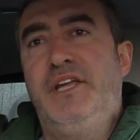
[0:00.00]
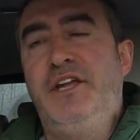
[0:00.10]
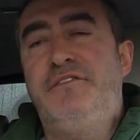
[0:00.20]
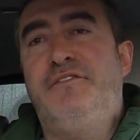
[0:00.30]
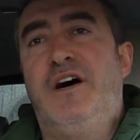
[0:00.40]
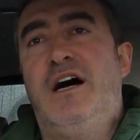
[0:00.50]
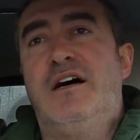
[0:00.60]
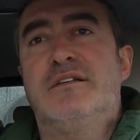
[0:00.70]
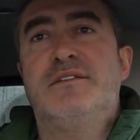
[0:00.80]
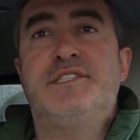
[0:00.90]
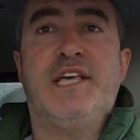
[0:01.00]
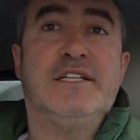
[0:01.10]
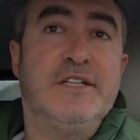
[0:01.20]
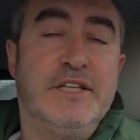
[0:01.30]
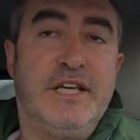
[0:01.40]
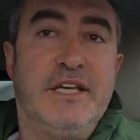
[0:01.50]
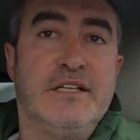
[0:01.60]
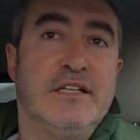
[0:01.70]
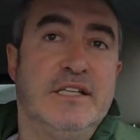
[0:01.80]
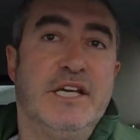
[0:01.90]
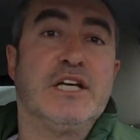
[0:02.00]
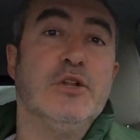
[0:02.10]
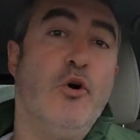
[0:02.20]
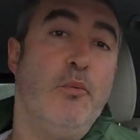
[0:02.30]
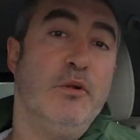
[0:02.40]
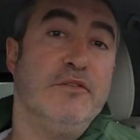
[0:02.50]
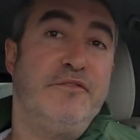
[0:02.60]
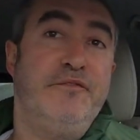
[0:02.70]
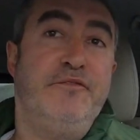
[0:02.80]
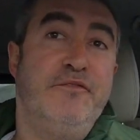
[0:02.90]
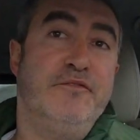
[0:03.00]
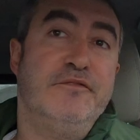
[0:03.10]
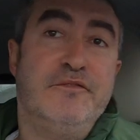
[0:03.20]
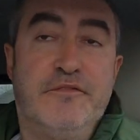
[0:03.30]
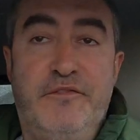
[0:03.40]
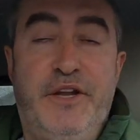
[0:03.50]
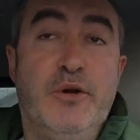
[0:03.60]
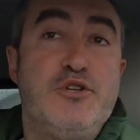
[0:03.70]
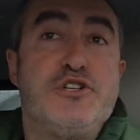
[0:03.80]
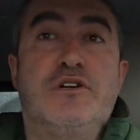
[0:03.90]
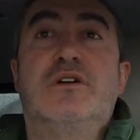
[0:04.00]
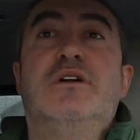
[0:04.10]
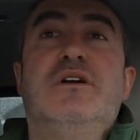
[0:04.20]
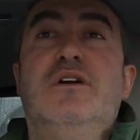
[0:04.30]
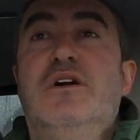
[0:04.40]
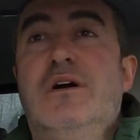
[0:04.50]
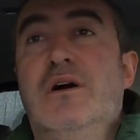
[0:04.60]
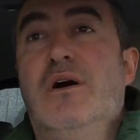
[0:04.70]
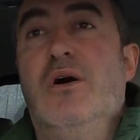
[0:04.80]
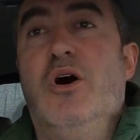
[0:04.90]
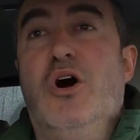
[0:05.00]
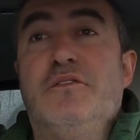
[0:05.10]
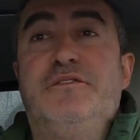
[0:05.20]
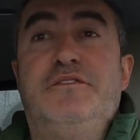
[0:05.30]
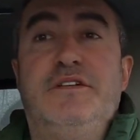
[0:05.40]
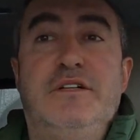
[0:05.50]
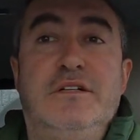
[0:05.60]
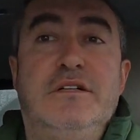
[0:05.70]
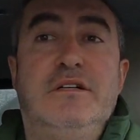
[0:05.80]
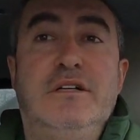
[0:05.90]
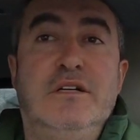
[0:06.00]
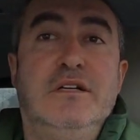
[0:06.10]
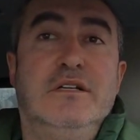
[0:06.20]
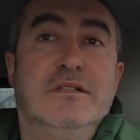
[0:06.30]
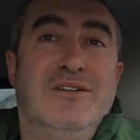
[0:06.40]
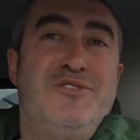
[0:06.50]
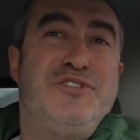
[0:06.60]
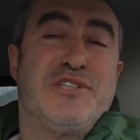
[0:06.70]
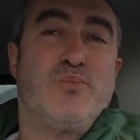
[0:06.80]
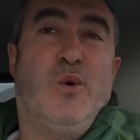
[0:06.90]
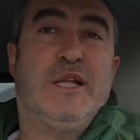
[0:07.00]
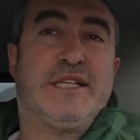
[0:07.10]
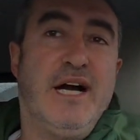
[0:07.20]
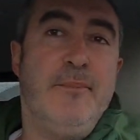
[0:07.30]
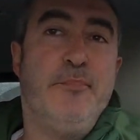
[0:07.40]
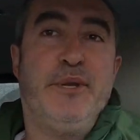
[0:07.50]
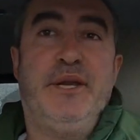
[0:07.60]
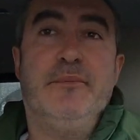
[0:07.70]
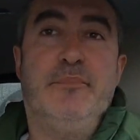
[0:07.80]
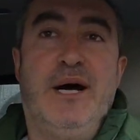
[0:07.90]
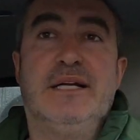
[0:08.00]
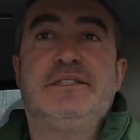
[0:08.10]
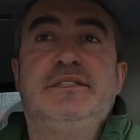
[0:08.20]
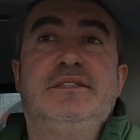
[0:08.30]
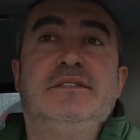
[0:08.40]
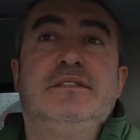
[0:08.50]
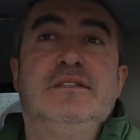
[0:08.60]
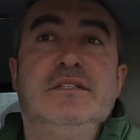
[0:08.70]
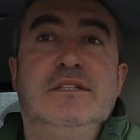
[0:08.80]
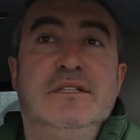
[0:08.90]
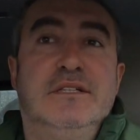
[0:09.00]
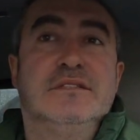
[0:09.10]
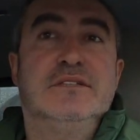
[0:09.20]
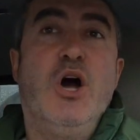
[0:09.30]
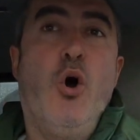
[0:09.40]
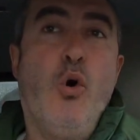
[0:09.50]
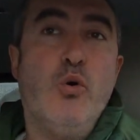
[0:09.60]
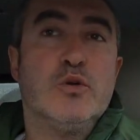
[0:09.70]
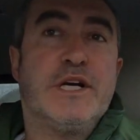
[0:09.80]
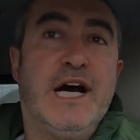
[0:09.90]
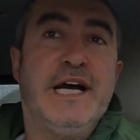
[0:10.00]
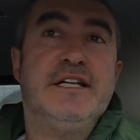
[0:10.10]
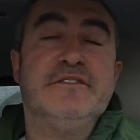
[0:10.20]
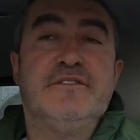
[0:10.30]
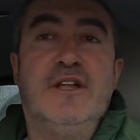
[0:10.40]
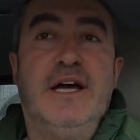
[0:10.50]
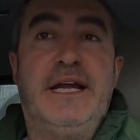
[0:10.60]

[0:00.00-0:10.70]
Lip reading: if suddenly the global future of not just one company, but the whole kind of